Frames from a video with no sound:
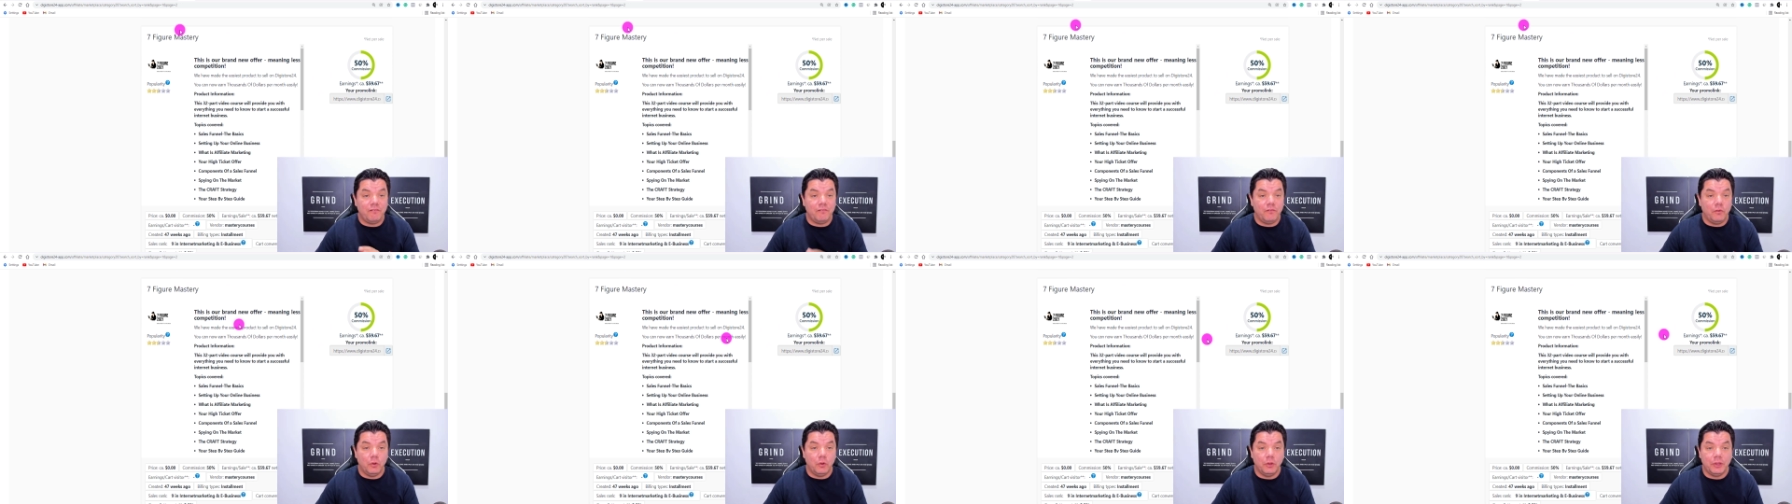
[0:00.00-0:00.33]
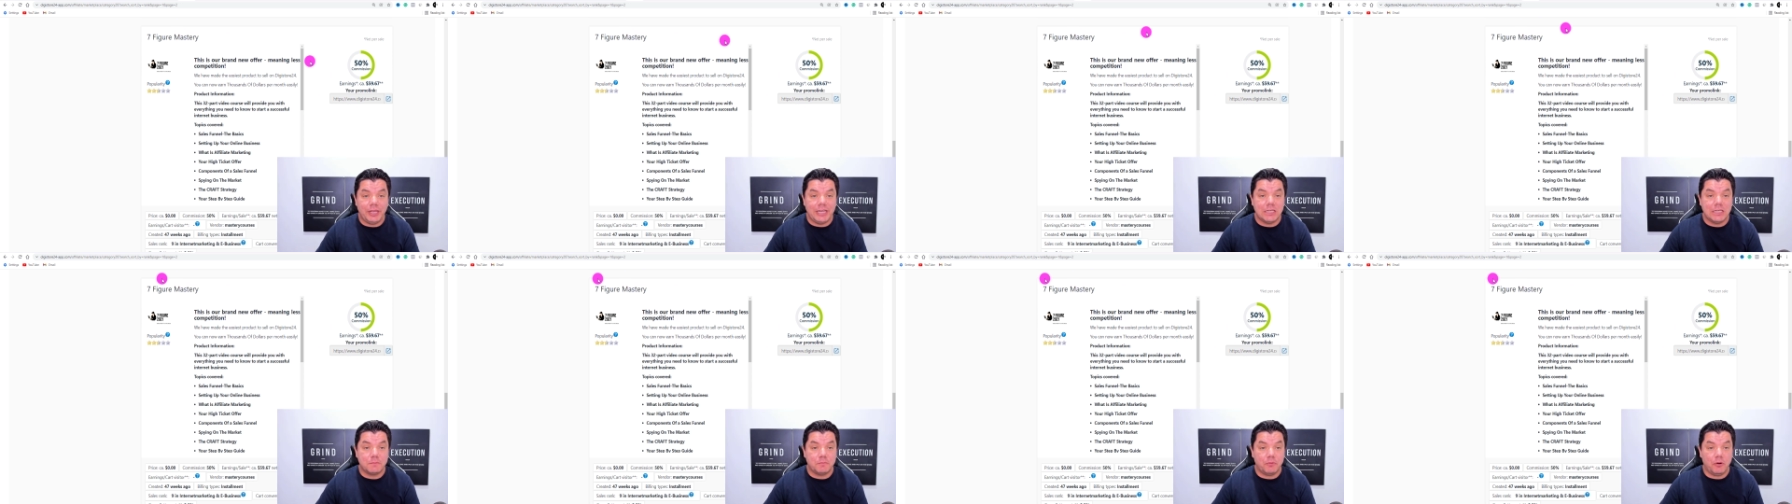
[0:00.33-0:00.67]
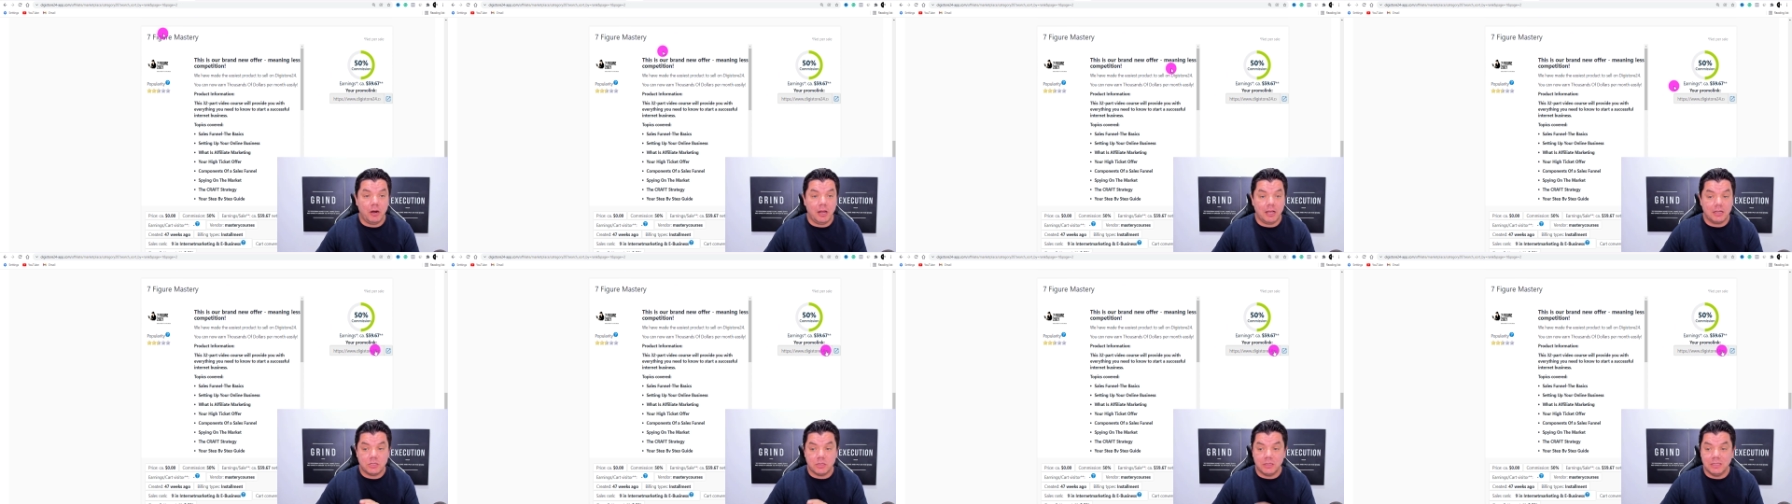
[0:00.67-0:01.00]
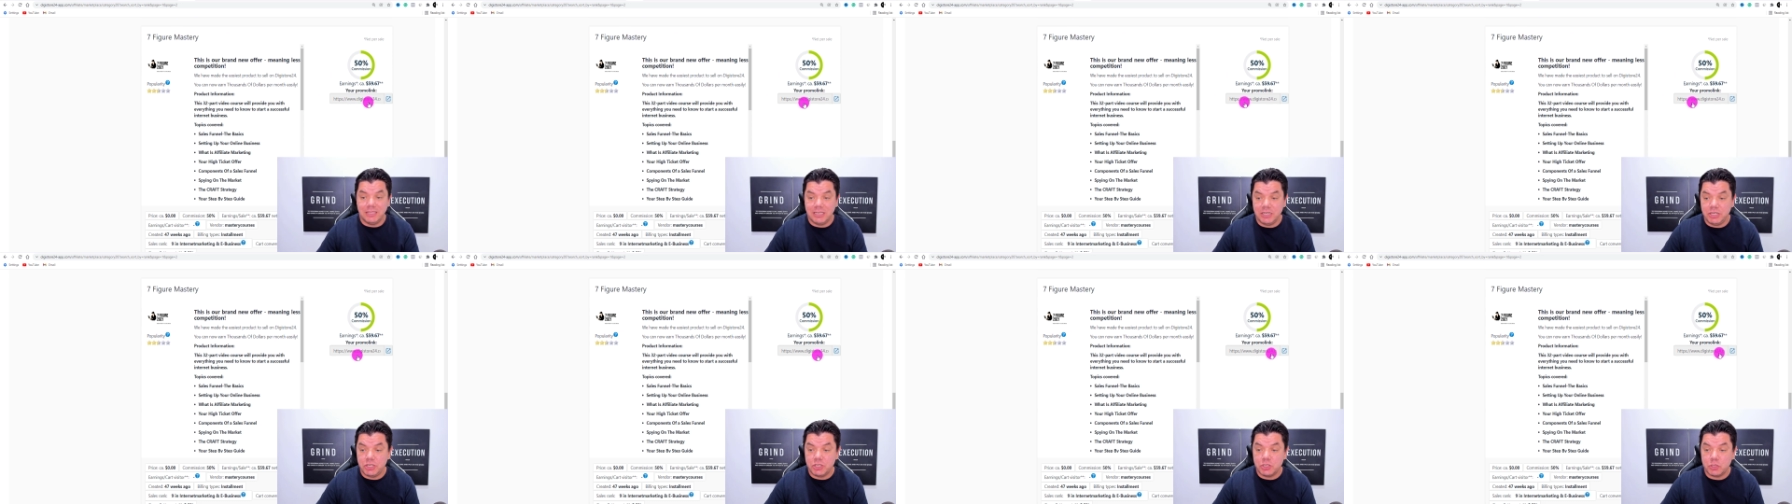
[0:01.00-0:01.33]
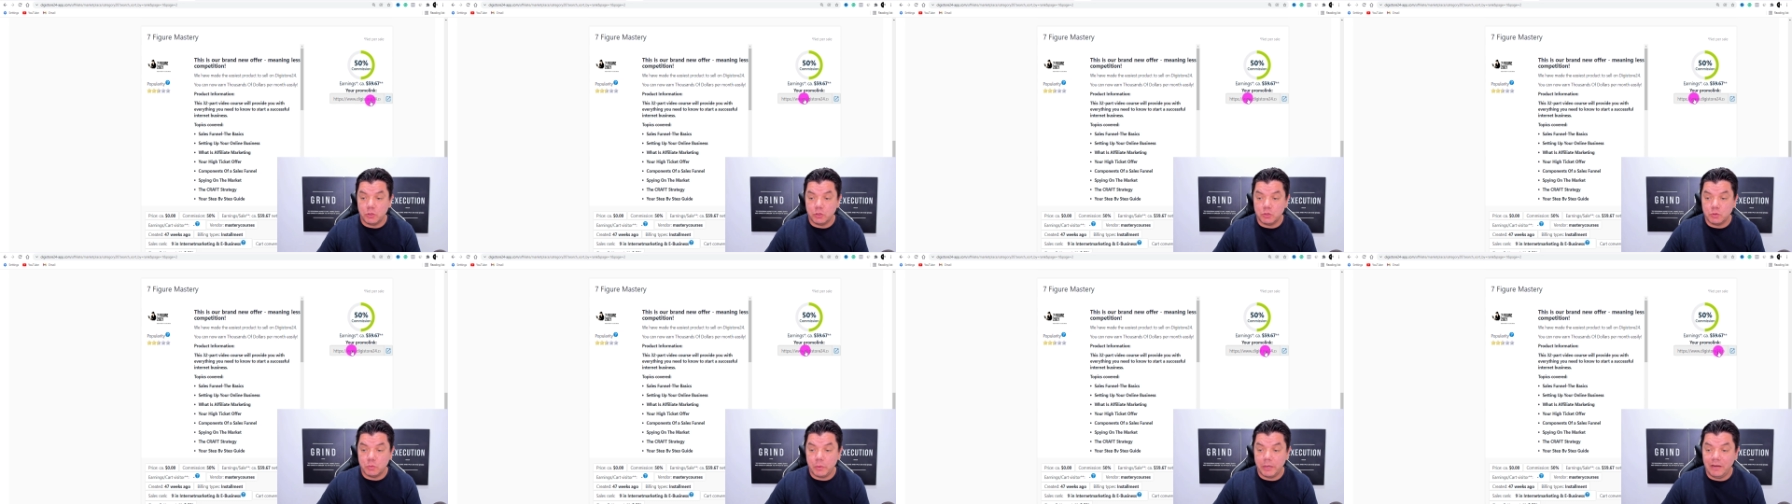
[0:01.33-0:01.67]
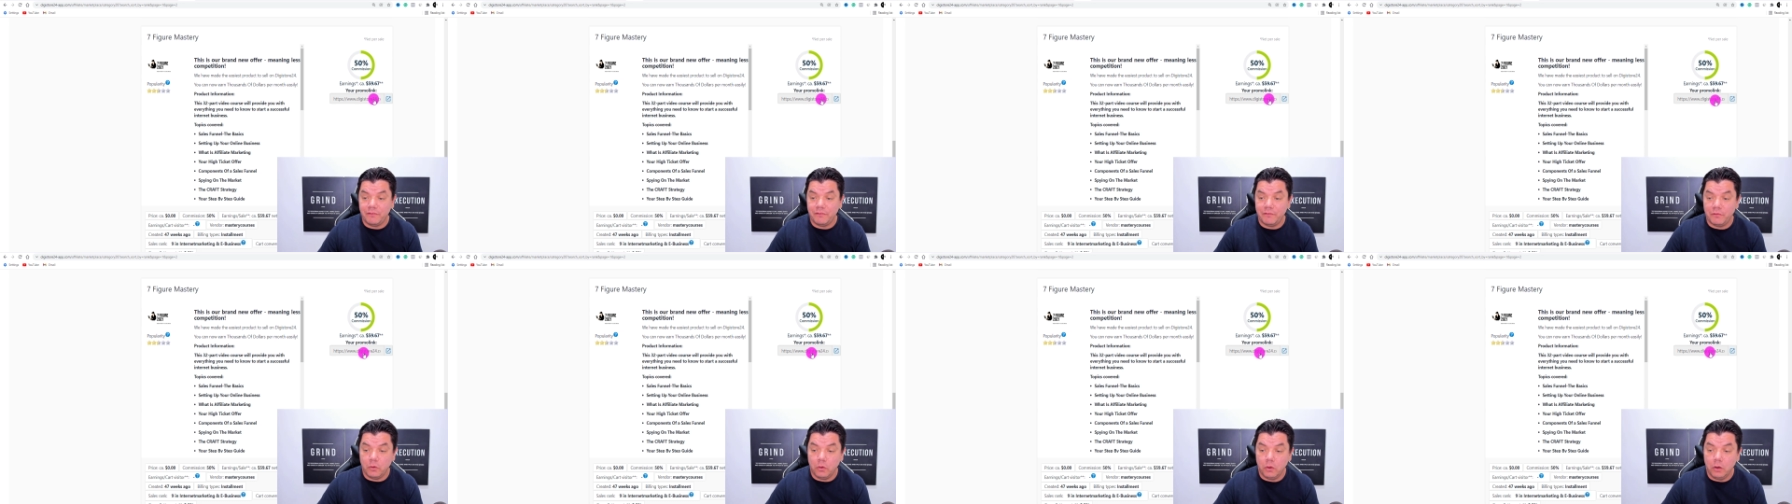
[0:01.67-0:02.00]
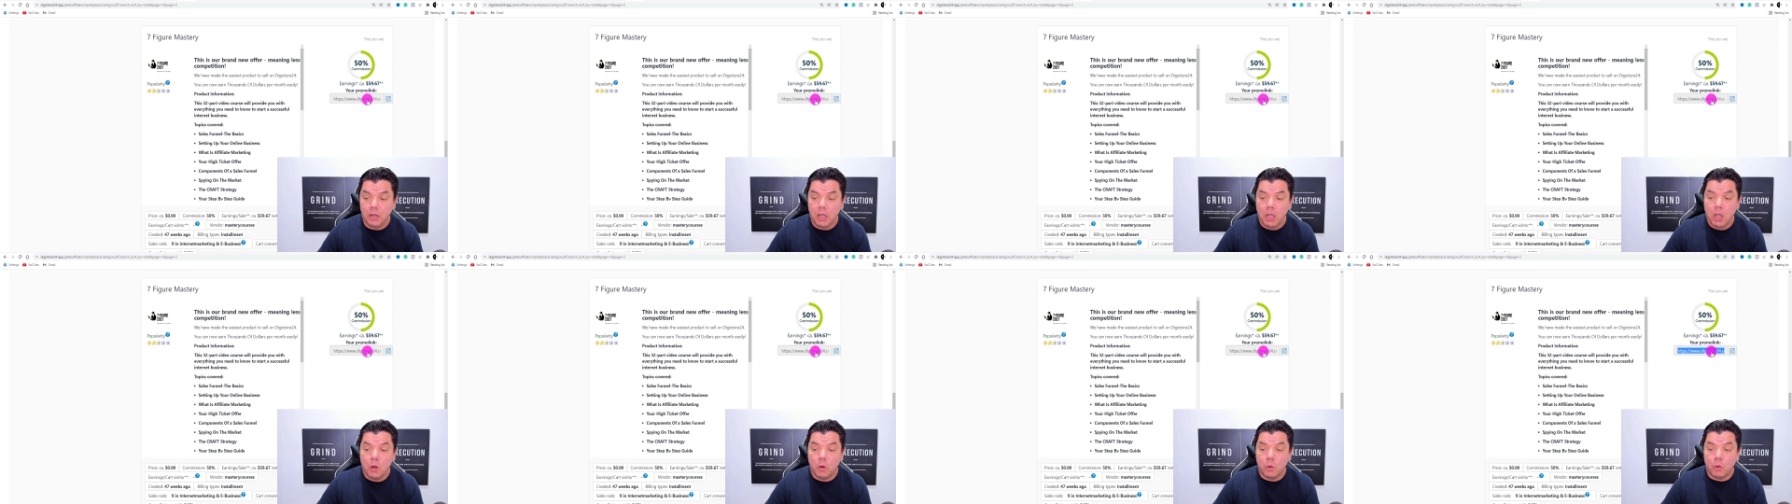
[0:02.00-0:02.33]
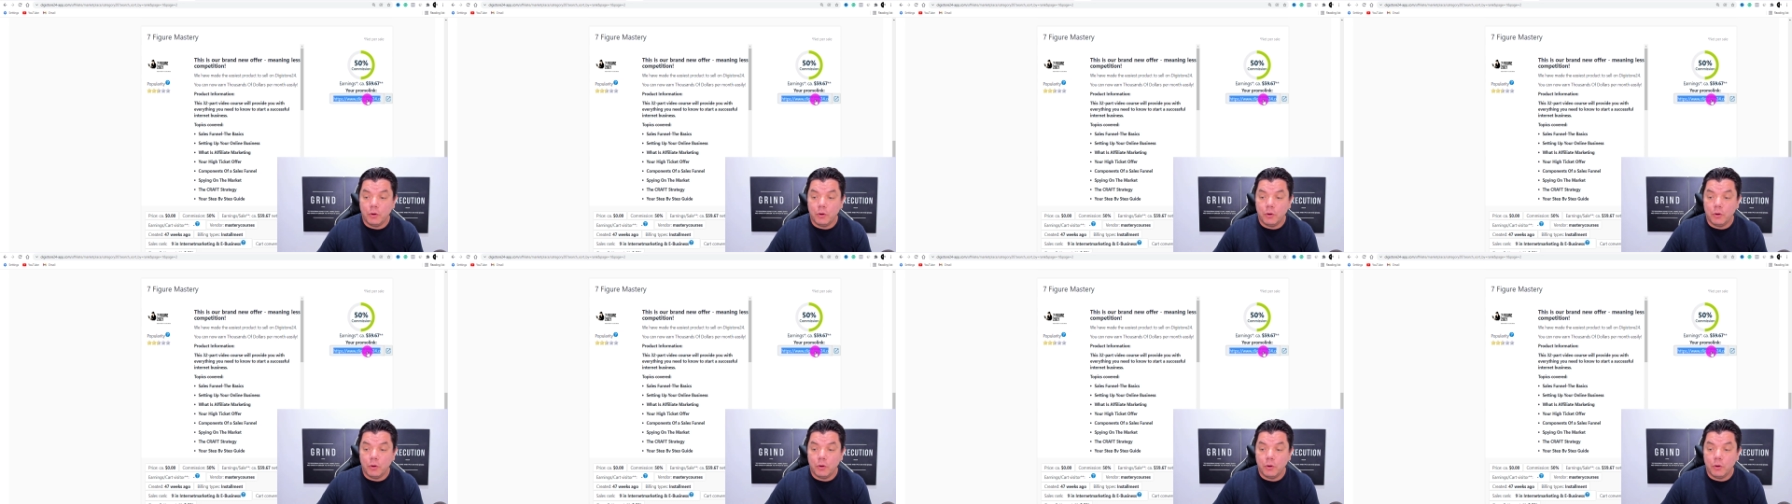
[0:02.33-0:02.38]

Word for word: for these products on Digistore24,